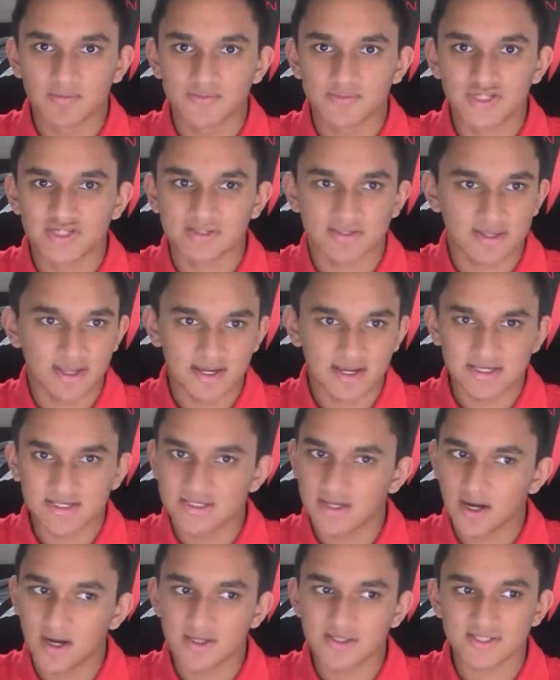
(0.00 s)
just getting
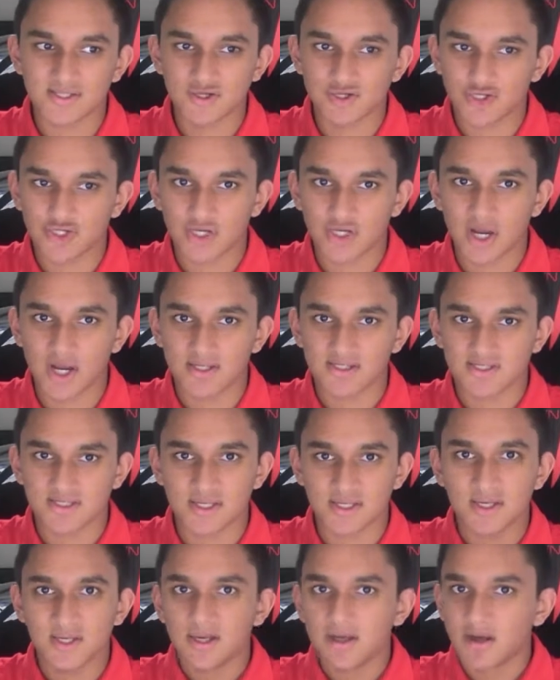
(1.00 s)
dunks, hook shots,
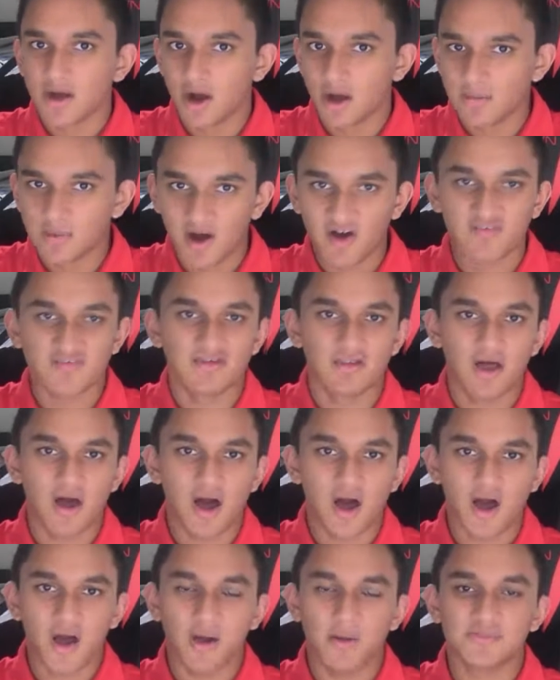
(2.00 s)
on
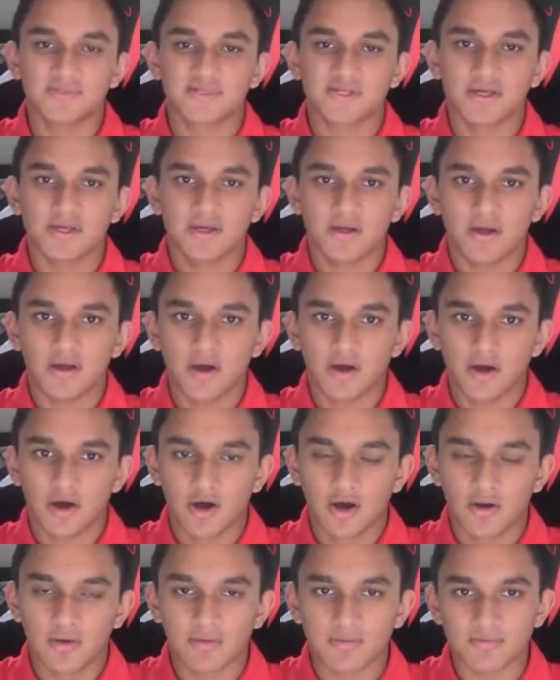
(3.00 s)
lobs,
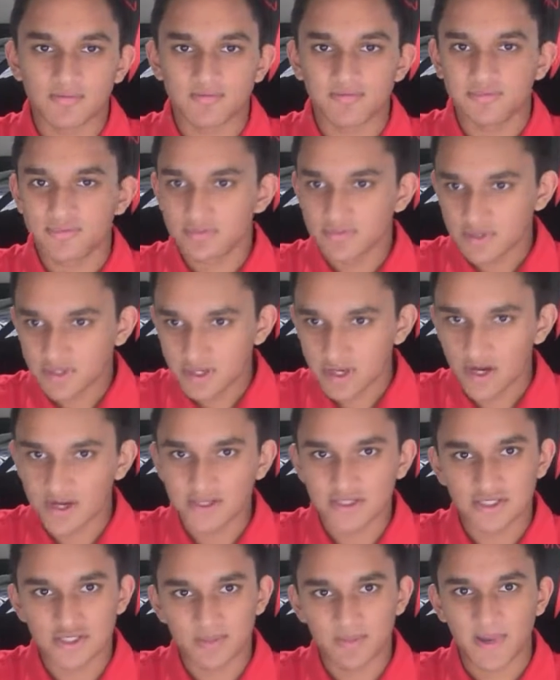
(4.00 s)

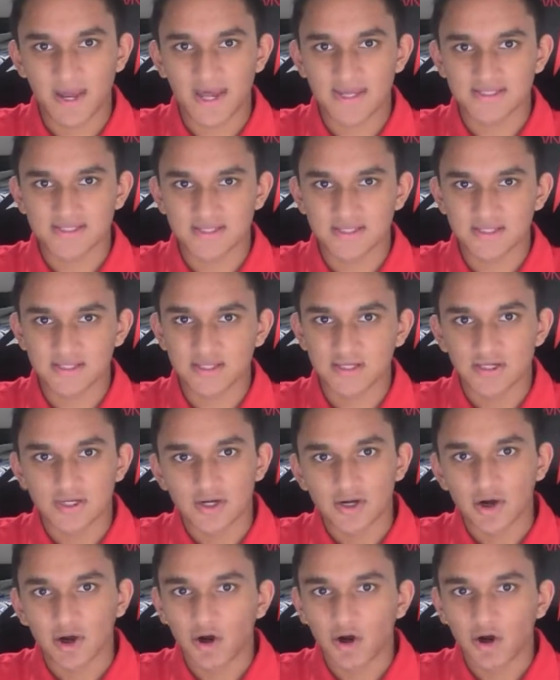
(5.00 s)
cutting to the basket,